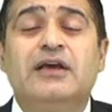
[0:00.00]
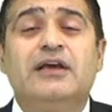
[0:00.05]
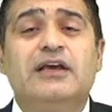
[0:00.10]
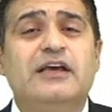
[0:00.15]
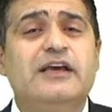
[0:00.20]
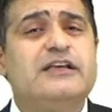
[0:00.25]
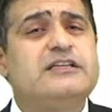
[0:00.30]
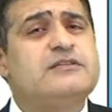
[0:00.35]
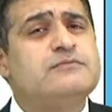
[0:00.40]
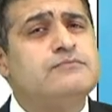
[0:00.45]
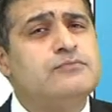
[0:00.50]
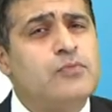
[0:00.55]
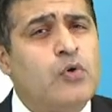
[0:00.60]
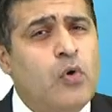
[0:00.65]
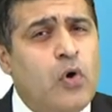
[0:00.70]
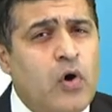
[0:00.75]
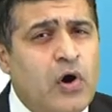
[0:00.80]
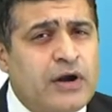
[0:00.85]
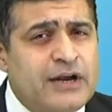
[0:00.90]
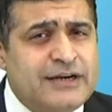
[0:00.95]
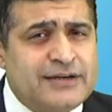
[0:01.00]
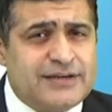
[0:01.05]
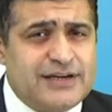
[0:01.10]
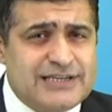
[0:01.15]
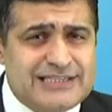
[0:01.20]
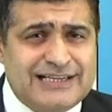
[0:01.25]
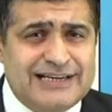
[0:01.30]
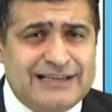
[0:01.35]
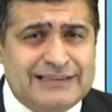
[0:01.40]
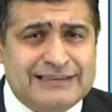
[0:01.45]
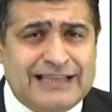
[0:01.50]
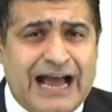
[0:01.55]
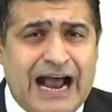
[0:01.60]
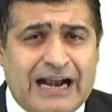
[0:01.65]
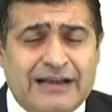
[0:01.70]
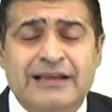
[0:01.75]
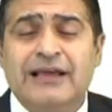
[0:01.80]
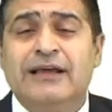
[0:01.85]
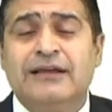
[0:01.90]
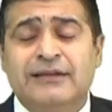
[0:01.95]
He is more interested in
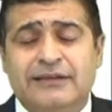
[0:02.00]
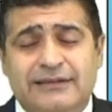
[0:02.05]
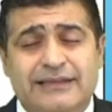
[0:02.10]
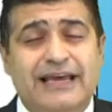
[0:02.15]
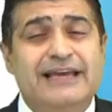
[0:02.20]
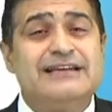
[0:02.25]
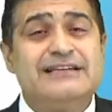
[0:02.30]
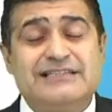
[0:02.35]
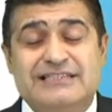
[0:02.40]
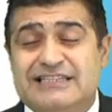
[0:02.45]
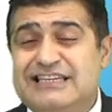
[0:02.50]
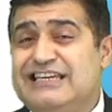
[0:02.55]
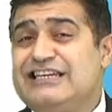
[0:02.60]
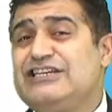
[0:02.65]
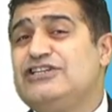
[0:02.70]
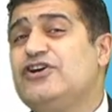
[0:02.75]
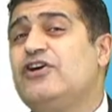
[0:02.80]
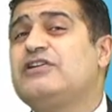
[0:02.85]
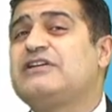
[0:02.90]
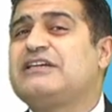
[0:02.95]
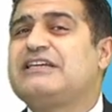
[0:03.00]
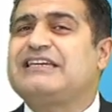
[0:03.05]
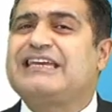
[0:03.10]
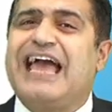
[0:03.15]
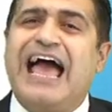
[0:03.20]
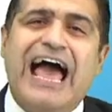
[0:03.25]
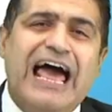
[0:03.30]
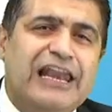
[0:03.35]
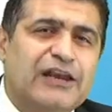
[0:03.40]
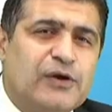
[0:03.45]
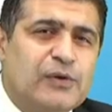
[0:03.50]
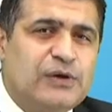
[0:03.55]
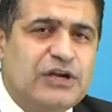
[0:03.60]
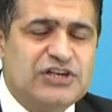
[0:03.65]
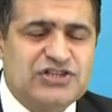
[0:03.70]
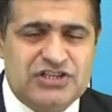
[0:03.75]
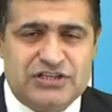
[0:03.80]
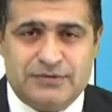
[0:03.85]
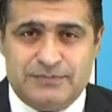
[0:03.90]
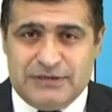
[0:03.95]
that than seeing your
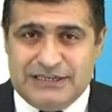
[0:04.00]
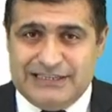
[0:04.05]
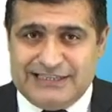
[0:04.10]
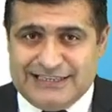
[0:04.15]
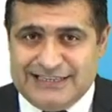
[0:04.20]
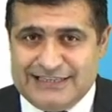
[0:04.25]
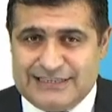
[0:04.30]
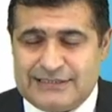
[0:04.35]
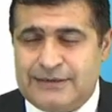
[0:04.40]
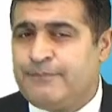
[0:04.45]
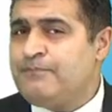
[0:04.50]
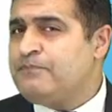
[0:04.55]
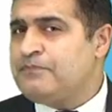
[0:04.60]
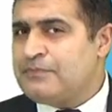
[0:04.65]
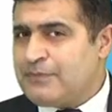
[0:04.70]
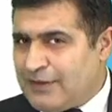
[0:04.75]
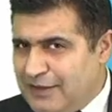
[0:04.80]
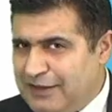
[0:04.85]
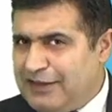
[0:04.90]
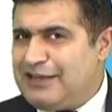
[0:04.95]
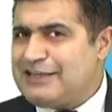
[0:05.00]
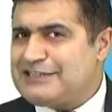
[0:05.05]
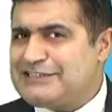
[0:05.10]
calculation abilities. Is